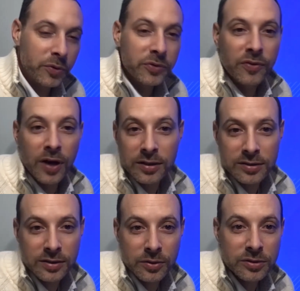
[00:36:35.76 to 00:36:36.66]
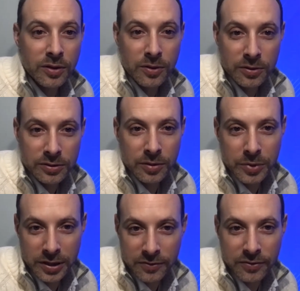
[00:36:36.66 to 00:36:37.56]
fonts and those logos could
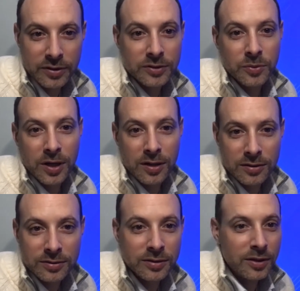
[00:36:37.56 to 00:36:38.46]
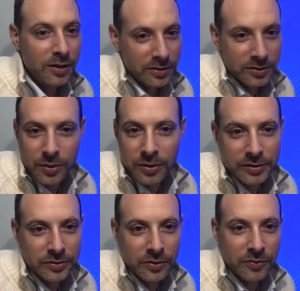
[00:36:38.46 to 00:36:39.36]
be different as well, and so on
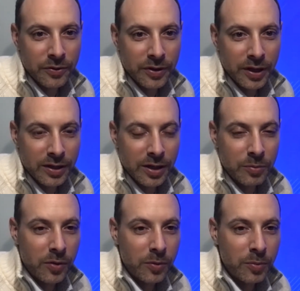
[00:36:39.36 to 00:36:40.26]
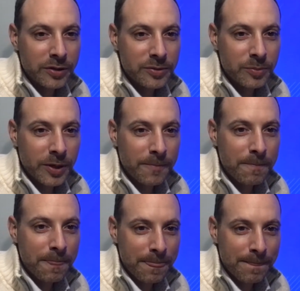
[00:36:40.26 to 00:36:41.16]
and so forth. I can name a whole bunch, but
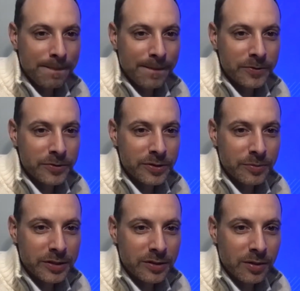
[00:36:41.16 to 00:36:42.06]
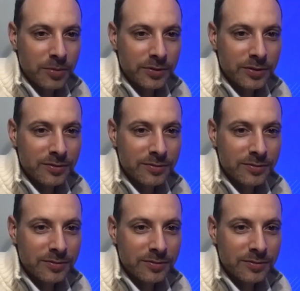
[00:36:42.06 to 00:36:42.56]
those are some examples.